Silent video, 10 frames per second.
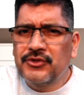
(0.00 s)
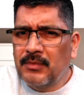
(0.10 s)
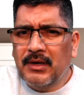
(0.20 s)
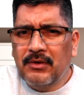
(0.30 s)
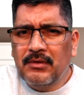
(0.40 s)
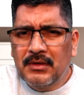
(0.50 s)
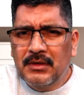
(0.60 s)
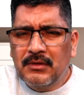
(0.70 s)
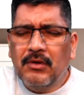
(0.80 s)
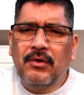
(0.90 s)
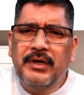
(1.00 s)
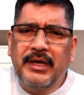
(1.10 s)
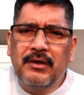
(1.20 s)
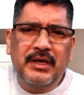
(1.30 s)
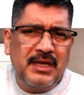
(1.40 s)
tomorrow. Oh,
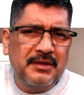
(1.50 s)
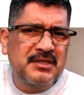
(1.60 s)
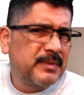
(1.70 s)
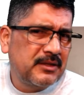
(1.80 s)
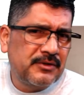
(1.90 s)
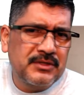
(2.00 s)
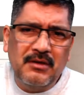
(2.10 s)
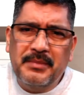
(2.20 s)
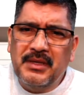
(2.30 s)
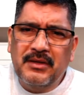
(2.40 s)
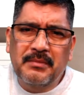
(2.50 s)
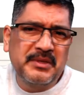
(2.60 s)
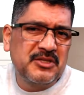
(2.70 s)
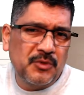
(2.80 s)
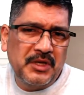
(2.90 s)
okay, okay, yeah, the inspector's gonna be there
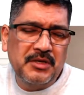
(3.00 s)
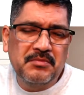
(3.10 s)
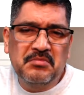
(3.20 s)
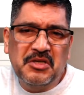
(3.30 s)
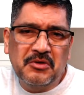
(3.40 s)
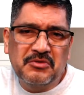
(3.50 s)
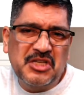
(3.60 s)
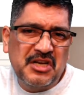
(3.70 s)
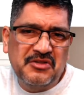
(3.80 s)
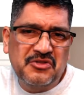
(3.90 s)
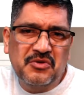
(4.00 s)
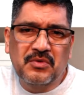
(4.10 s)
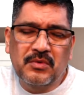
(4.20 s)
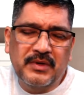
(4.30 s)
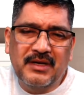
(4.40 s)
between 10 and 2,
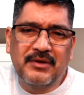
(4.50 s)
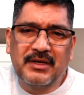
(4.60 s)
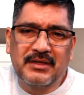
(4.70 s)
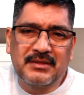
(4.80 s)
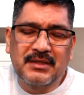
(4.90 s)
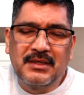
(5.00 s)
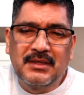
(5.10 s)
whatever it is.